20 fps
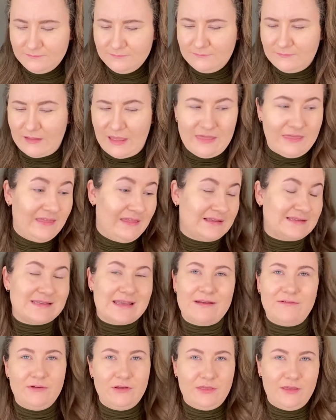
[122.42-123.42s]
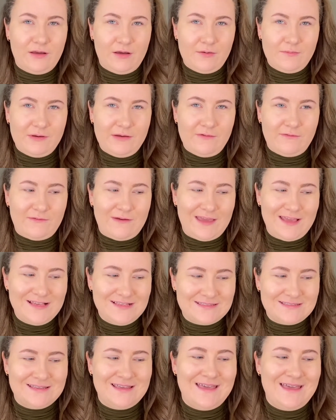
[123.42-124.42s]
I think that's everything on my
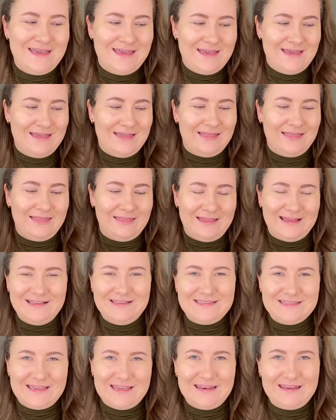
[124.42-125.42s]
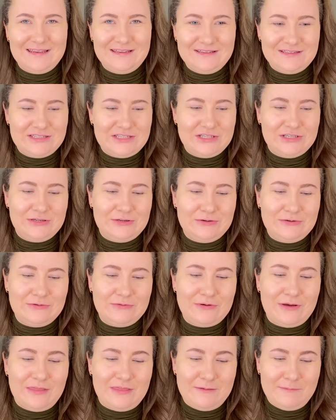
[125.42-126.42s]
face. Let's get
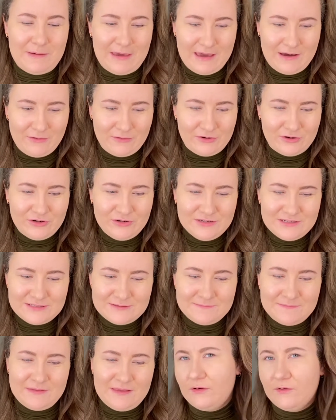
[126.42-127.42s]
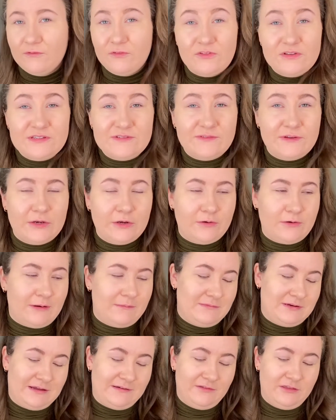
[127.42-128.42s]
into the powders. For this video,
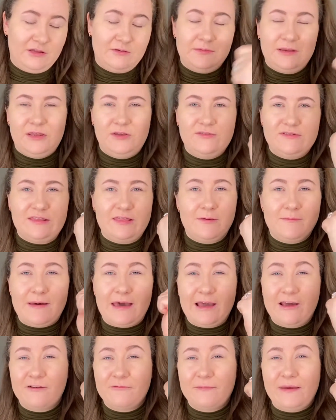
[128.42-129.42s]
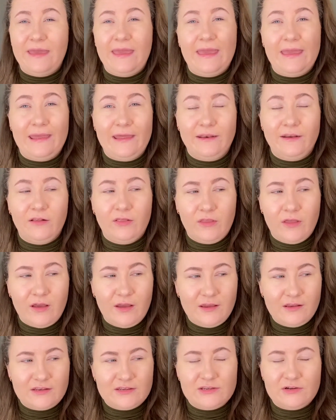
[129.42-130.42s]
I'm definitely gonna be using the back of my hand a
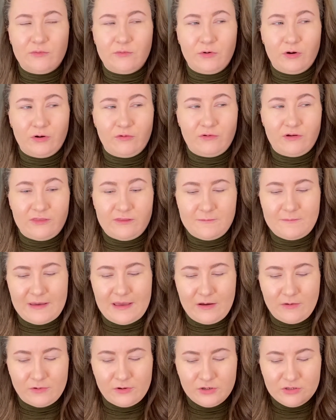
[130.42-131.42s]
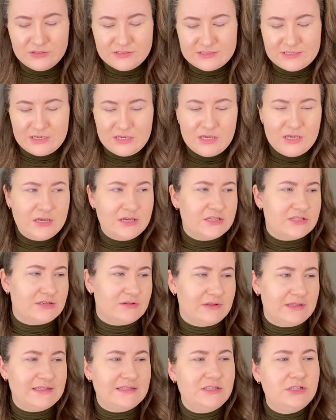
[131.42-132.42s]
lot to work with the powders. So
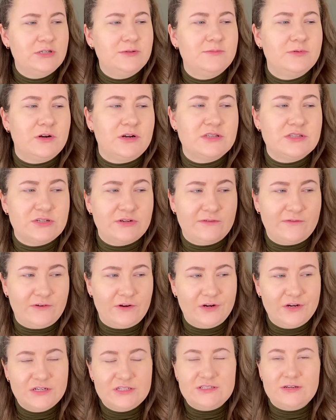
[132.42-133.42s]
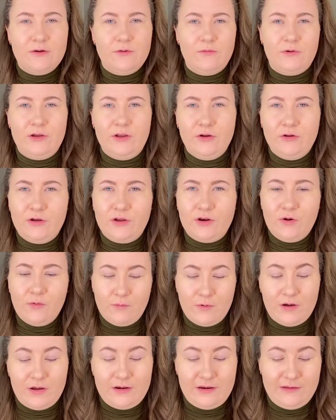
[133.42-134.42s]
let's do bronzer first. What you're gonna
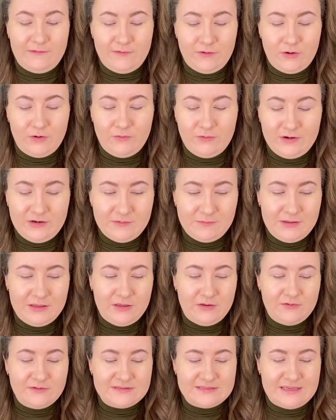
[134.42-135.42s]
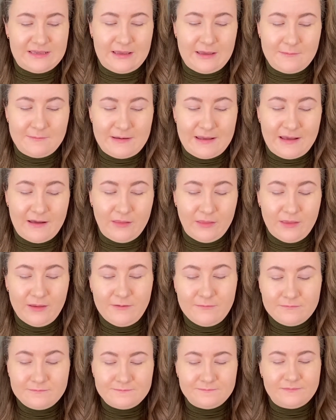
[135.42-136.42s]
want if you're going to be using a
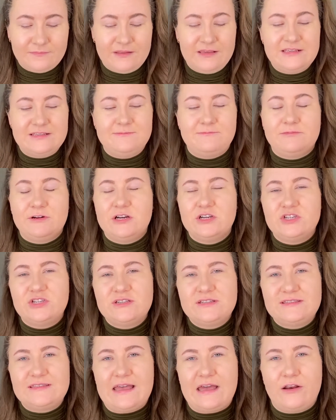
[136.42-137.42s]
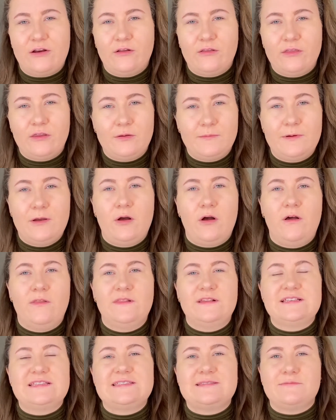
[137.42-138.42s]
palette is brushes that are a little bit on
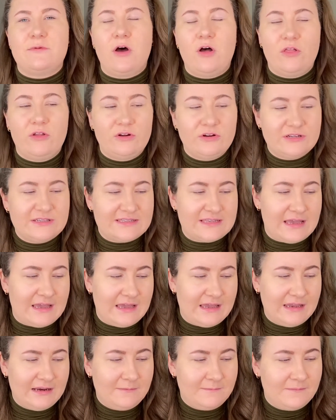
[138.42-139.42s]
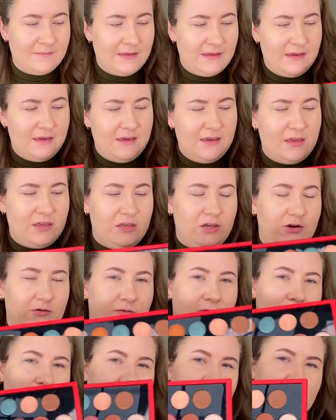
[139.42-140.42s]
the smaller side. You don't
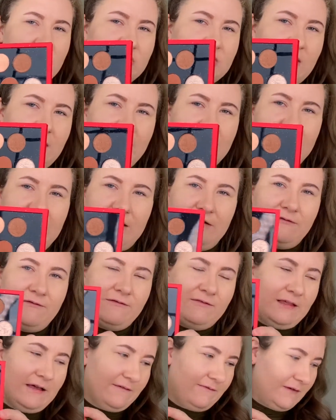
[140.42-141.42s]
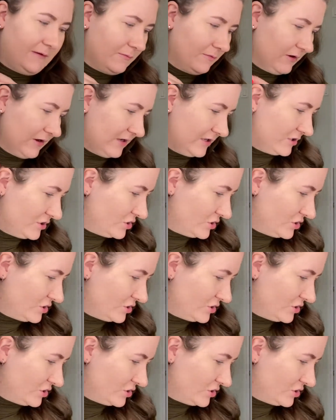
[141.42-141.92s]
want a giant fluffy brush.